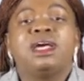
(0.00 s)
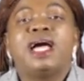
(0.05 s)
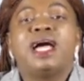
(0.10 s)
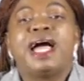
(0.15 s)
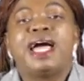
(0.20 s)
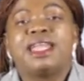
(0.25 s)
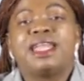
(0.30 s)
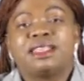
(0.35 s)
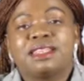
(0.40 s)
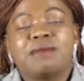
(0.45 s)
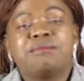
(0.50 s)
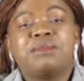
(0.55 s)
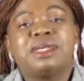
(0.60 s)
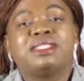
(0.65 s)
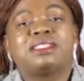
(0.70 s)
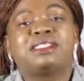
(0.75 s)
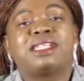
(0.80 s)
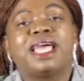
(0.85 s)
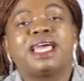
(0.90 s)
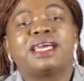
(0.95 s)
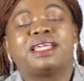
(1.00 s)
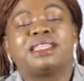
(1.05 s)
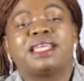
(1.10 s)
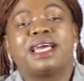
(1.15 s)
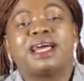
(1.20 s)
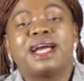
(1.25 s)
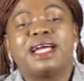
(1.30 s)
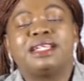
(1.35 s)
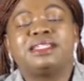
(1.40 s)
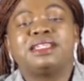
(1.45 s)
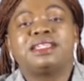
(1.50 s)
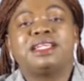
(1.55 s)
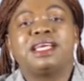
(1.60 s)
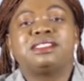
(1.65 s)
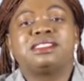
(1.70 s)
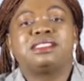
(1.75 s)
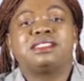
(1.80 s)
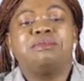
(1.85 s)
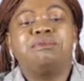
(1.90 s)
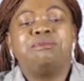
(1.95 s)
Another mistake the
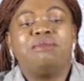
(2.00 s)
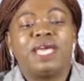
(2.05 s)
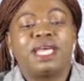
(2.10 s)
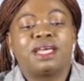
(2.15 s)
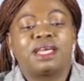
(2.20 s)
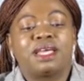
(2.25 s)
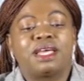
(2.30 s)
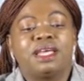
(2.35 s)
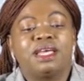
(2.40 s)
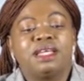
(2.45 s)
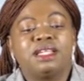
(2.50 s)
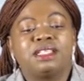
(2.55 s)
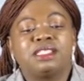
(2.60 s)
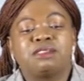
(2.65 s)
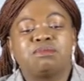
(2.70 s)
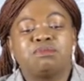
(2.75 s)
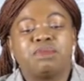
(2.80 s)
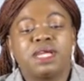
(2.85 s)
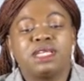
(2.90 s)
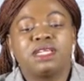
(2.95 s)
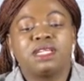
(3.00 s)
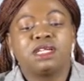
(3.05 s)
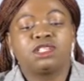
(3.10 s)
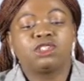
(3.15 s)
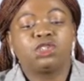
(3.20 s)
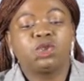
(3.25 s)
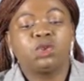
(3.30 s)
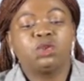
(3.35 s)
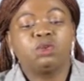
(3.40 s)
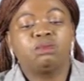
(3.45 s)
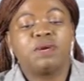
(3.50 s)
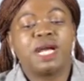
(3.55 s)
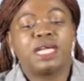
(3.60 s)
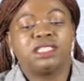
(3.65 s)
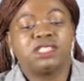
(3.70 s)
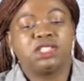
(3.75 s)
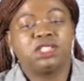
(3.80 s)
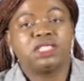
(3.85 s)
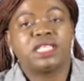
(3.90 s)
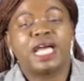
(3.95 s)
candidates make, spending too
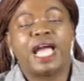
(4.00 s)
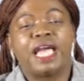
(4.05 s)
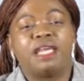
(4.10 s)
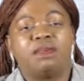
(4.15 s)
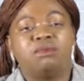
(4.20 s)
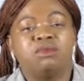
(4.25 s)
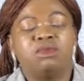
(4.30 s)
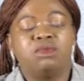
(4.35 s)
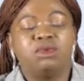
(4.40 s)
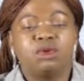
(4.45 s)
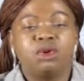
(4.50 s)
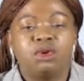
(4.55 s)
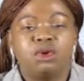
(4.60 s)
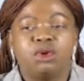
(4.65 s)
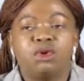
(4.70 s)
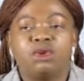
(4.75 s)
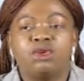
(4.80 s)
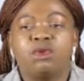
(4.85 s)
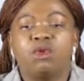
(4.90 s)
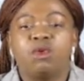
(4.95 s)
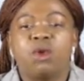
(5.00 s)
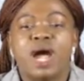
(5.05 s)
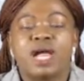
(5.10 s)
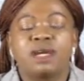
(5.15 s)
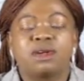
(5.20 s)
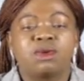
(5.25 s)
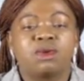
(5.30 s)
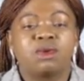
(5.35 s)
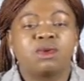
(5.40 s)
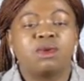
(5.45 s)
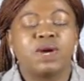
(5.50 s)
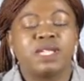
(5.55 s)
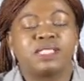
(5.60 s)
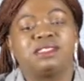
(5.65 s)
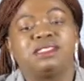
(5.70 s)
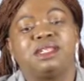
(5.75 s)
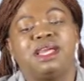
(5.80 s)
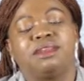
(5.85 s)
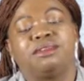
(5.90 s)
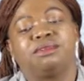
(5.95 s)
much time on one
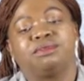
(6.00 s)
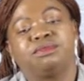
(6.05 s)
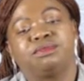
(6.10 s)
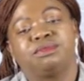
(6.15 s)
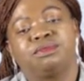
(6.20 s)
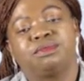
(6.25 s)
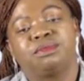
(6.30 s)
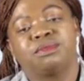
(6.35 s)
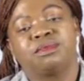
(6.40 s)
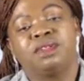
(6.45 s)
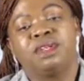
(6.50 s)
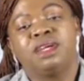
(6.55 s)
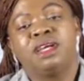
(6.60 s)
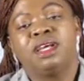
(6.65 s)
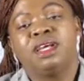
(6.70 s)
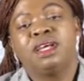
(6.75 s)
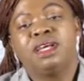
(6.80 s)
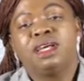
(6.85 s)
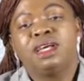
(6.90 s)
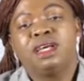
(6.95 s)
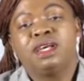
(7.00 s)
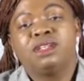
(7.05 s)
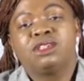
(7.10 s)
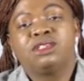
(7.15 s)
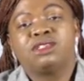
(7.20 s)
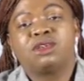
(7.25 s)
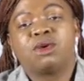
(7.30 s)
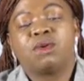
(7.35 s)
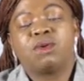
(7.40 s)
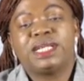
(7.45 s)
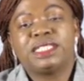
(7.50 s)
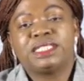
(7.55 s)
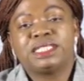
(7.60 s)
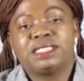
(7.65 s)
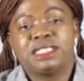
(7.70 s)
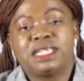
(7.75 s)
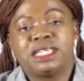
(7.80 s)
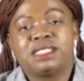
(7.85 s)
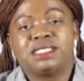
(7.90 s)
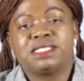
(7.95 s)
question. So what
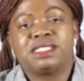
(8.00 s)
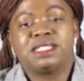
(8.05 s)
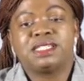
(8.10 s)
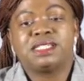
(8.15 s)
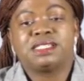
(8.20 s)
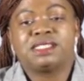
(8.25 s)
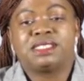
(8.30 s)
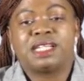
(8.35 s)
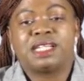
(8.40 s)
it is